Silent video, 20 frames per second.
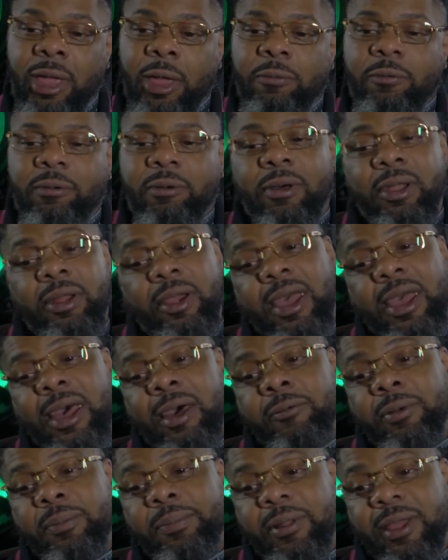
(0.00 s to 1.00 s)
where I
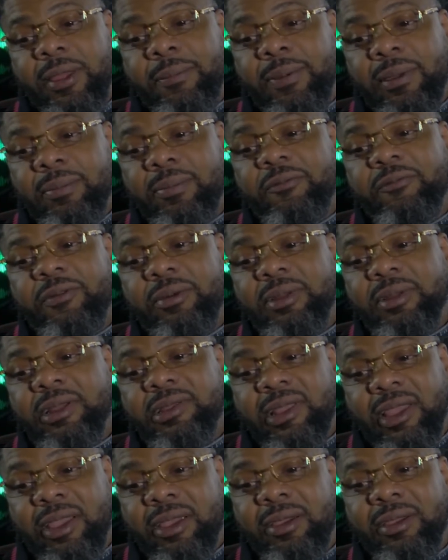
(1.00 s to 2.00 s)
would play people from
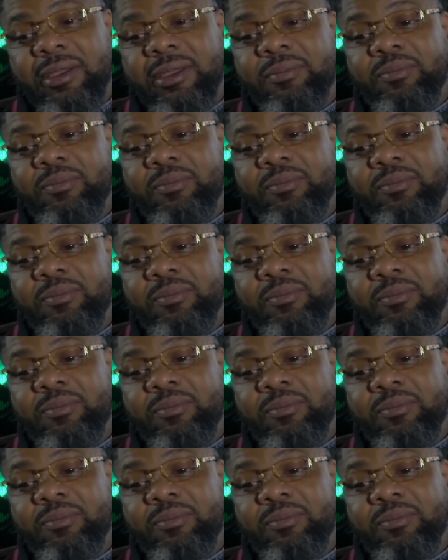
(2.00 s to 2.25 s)
this area